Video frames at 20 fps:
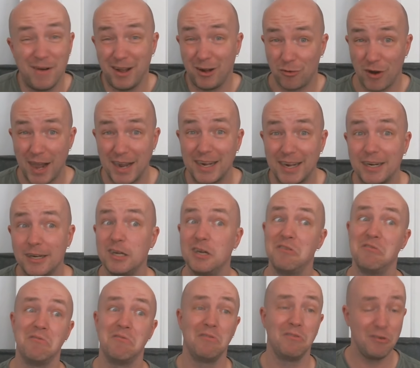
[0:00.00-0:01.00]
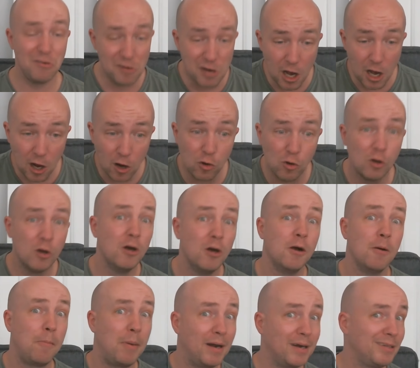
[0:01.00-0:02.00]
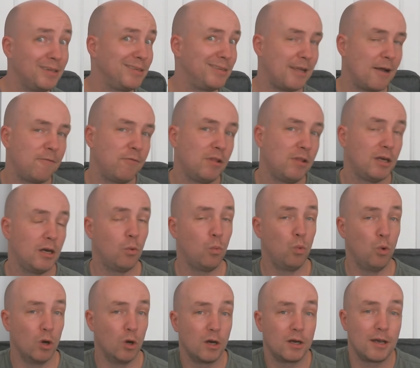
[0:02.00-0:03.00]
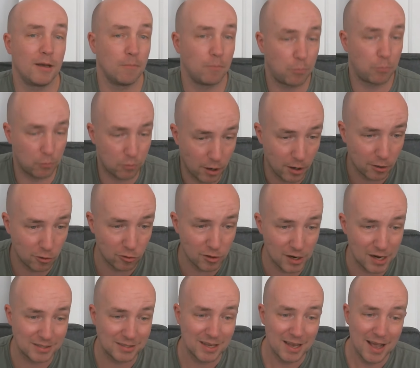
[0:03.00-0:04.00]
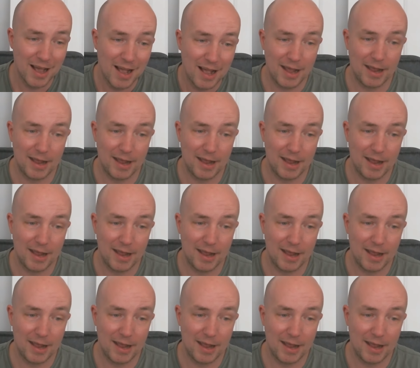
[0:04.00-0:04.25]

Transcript: I great at it? No, but it's definitely a work in progress,